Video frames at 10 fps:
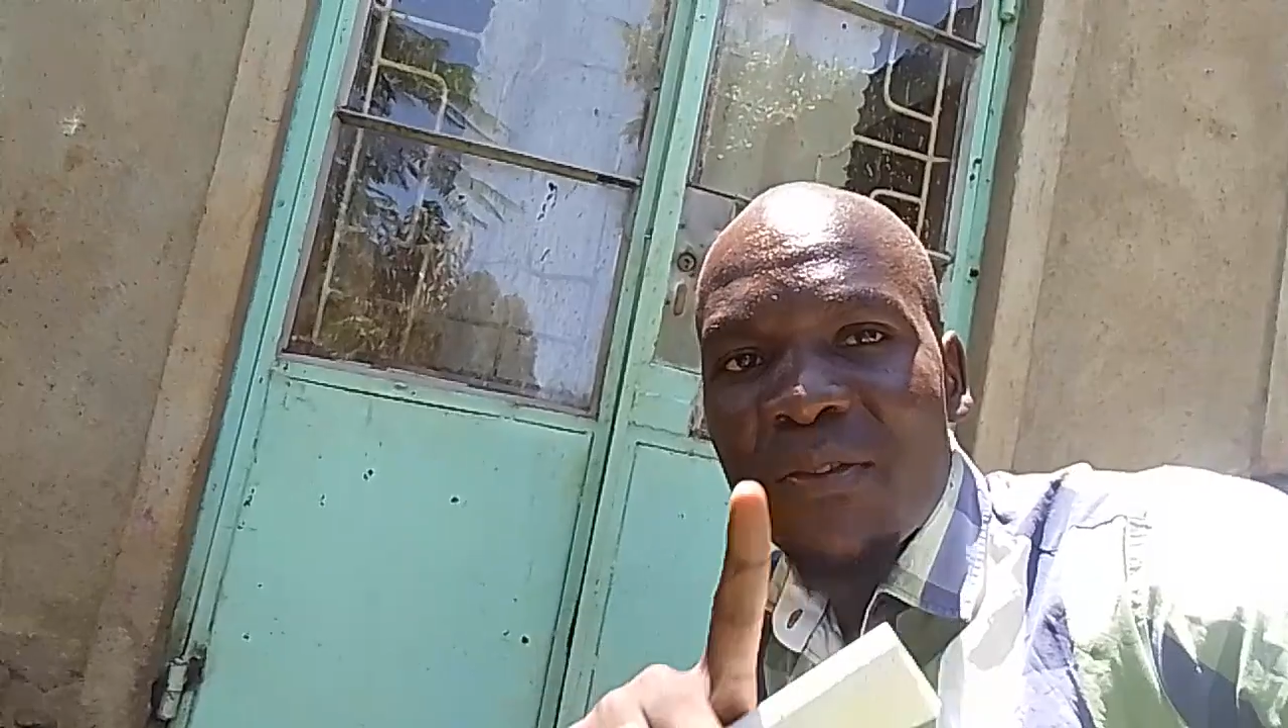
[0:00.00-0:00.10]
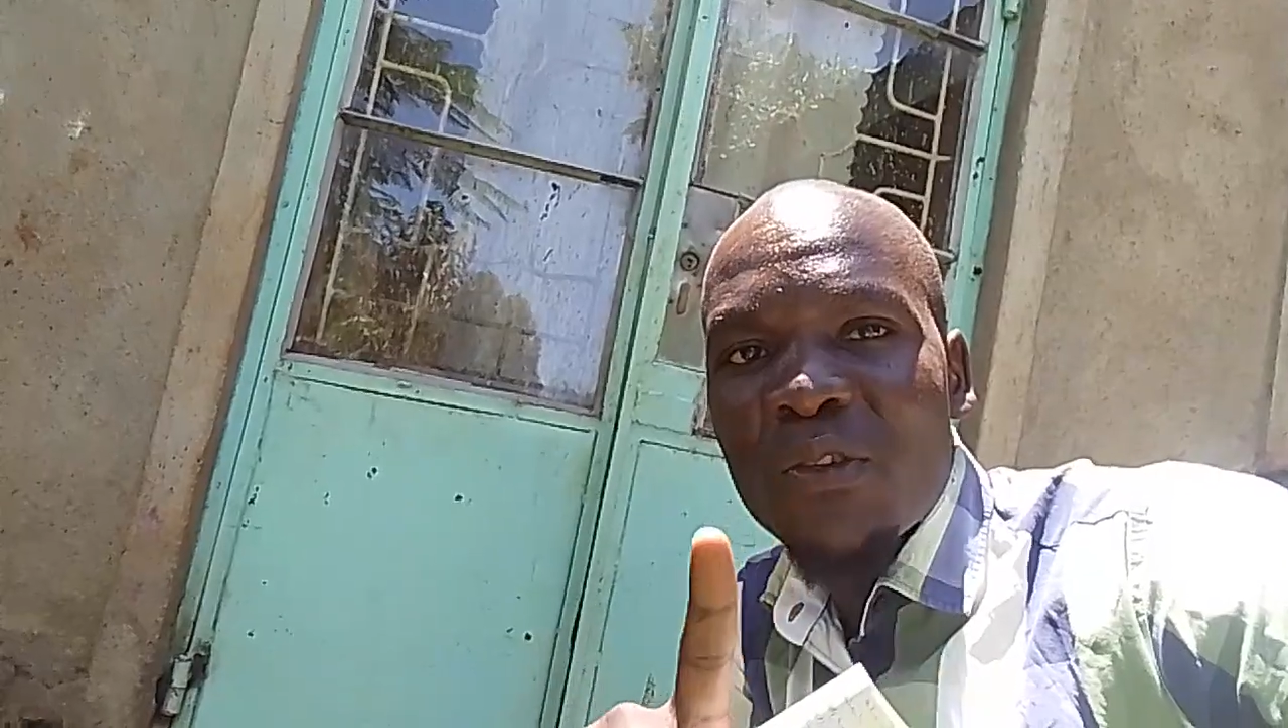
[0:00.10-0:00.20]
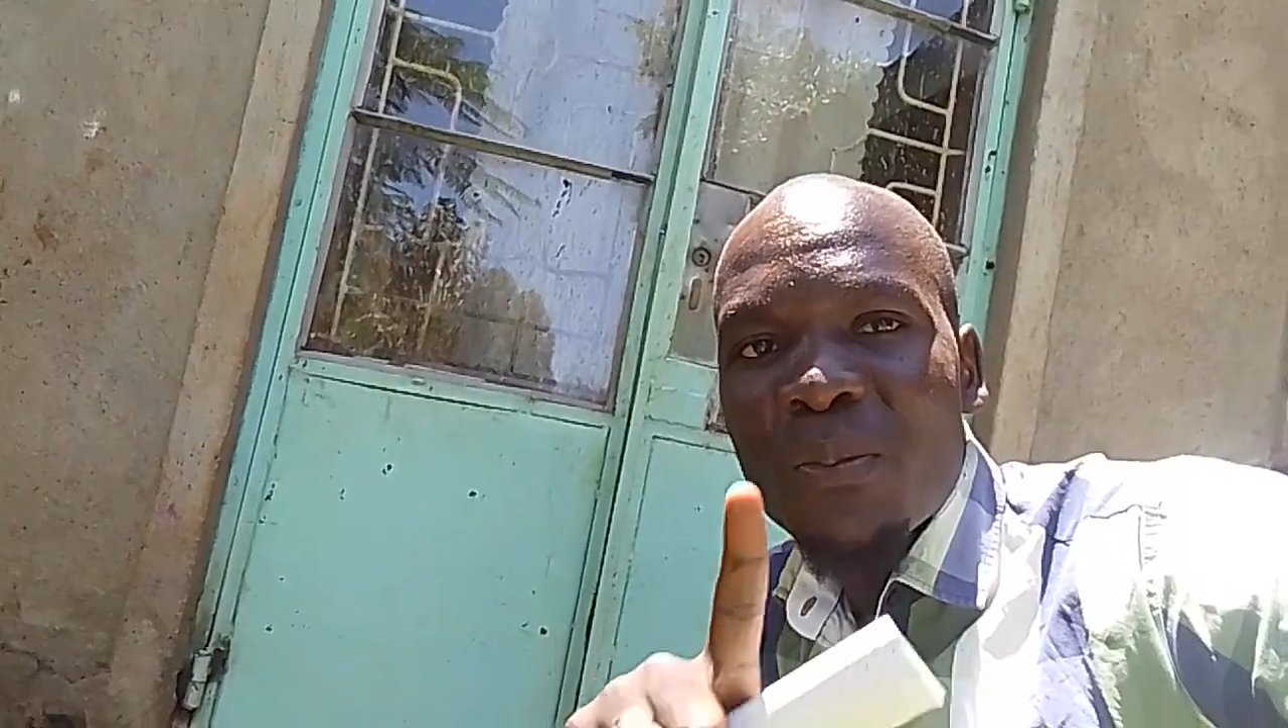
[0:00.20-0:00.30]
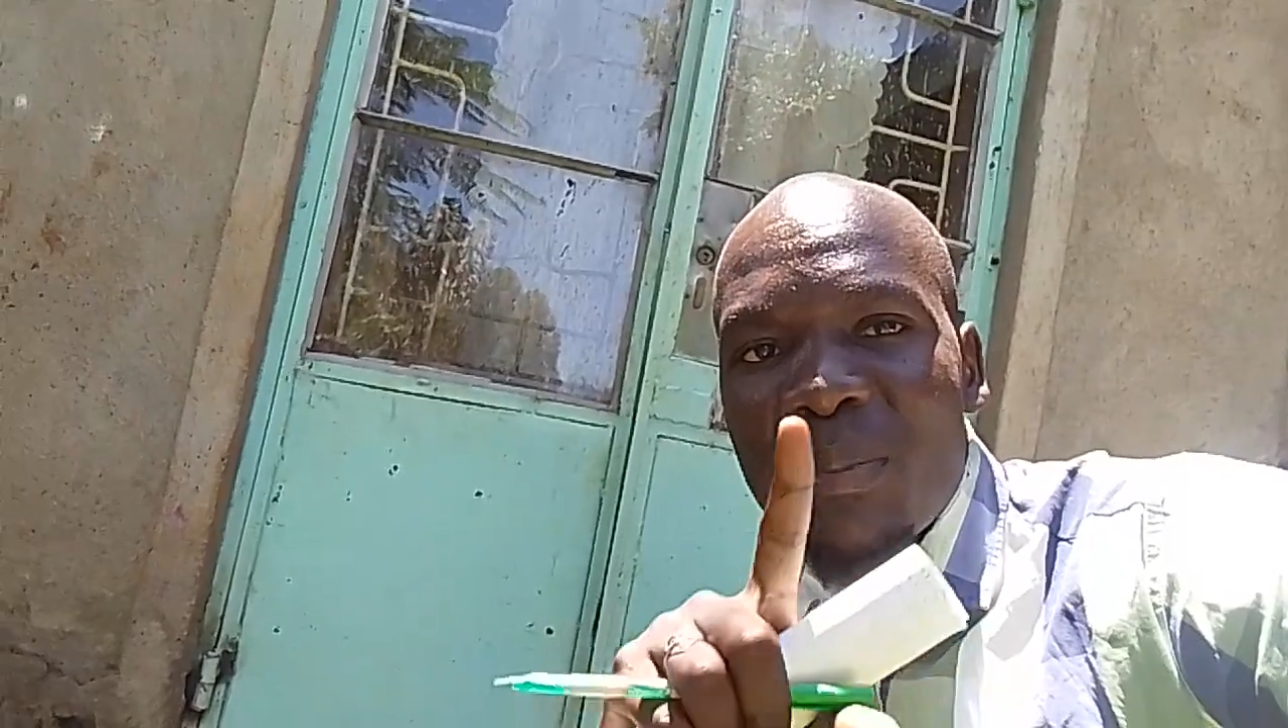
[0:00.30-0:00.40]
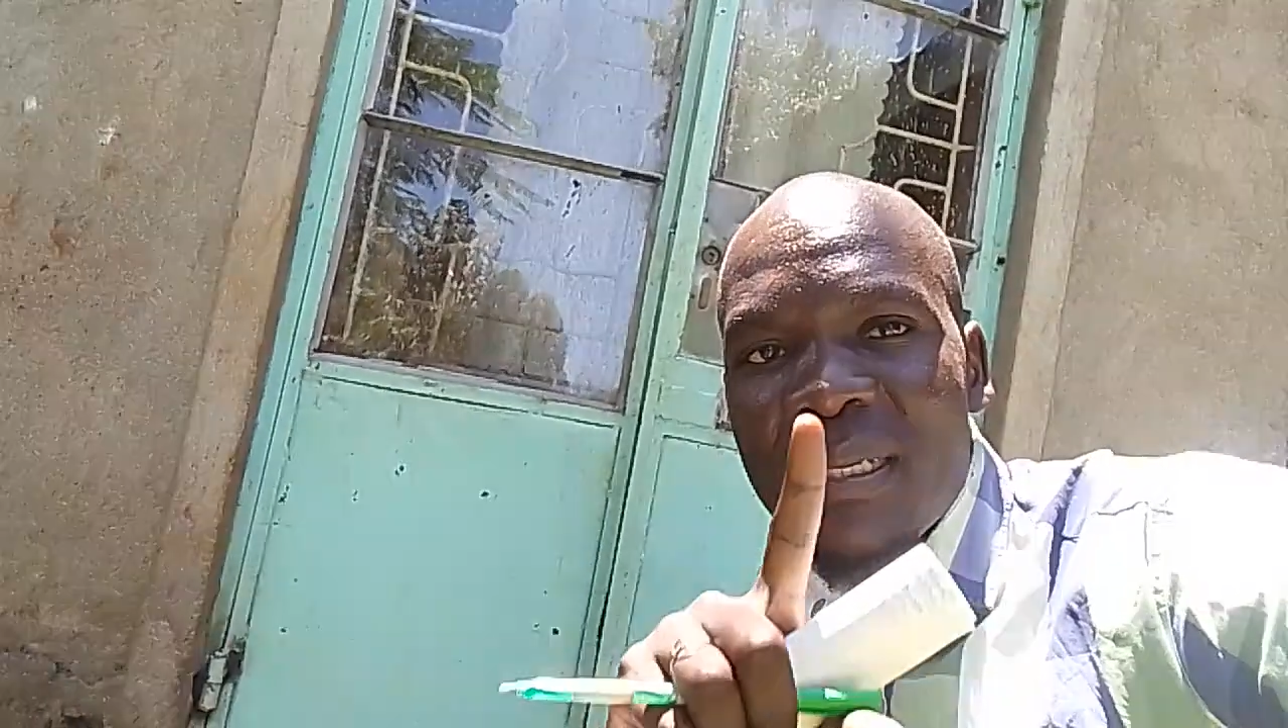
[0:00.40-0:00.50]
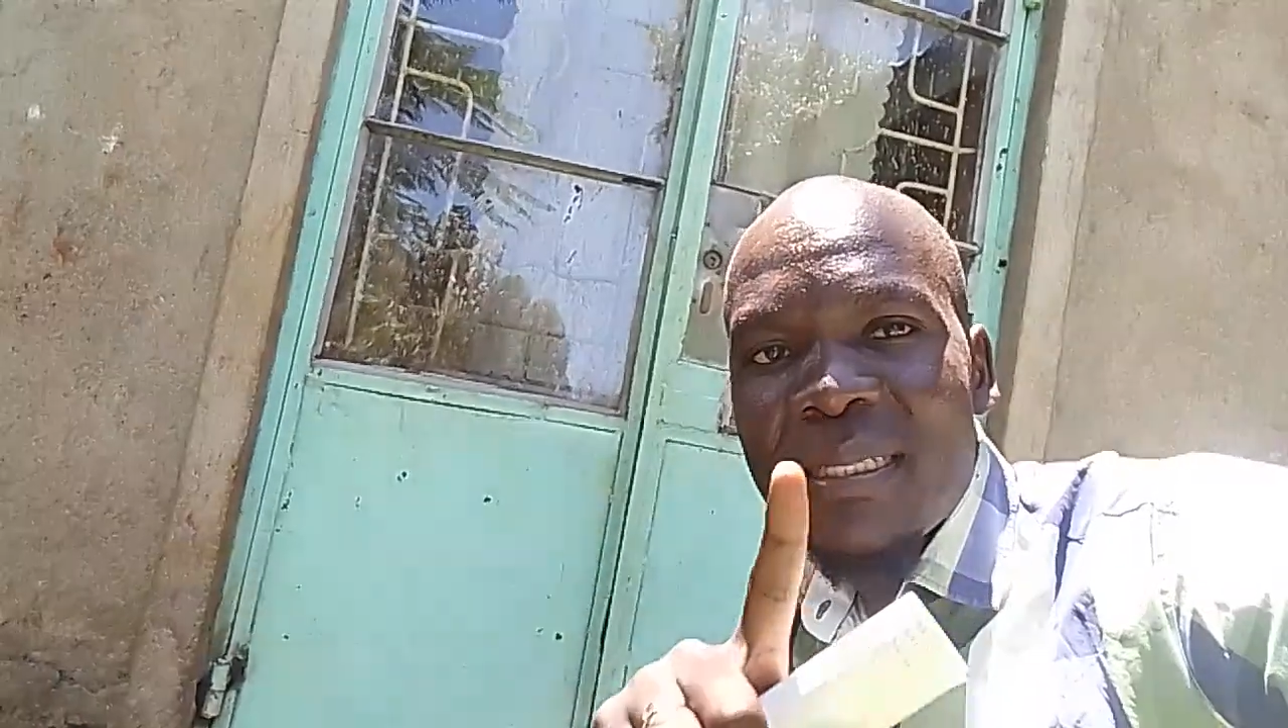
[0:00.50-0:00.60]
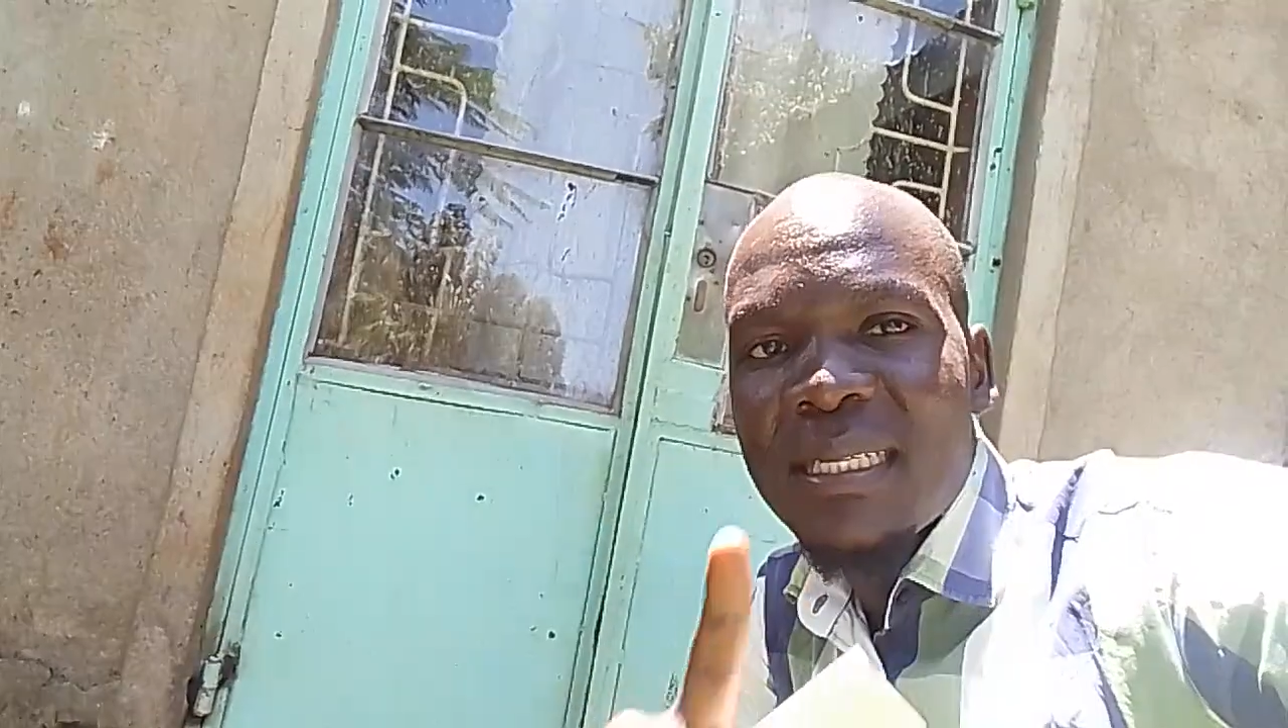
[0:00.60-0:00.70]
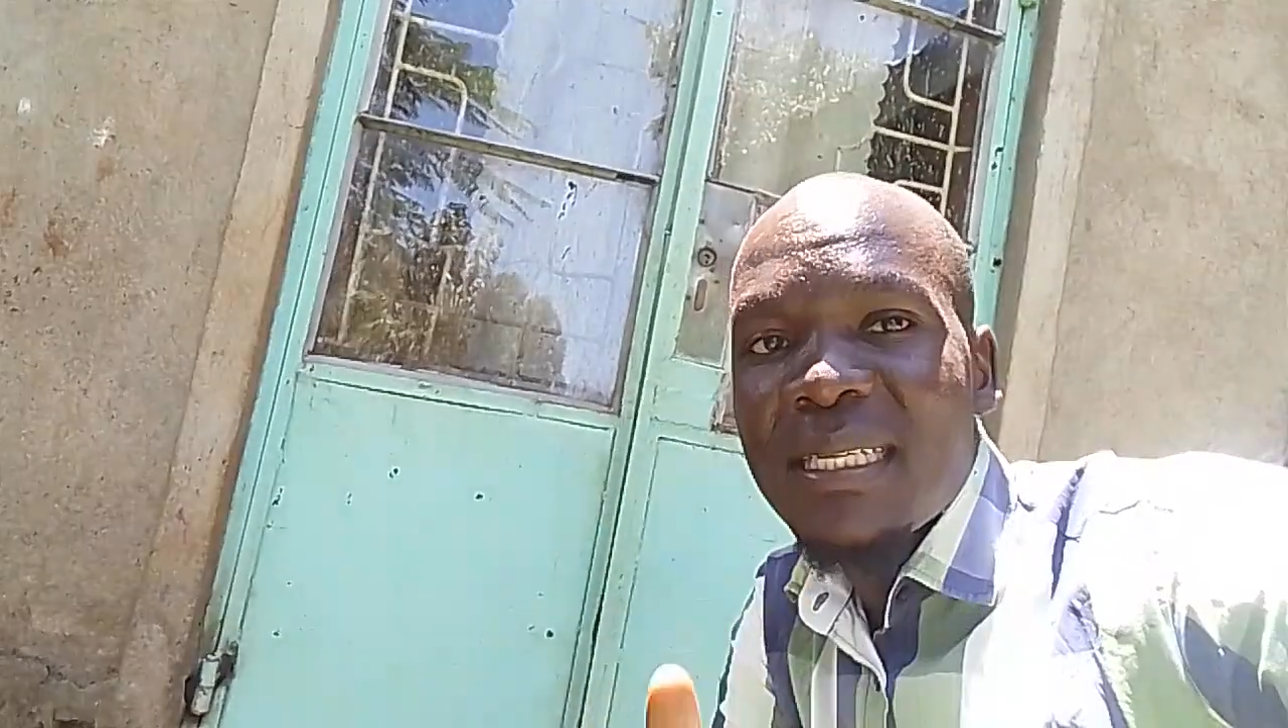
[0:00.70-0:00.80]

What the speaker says: lives with bees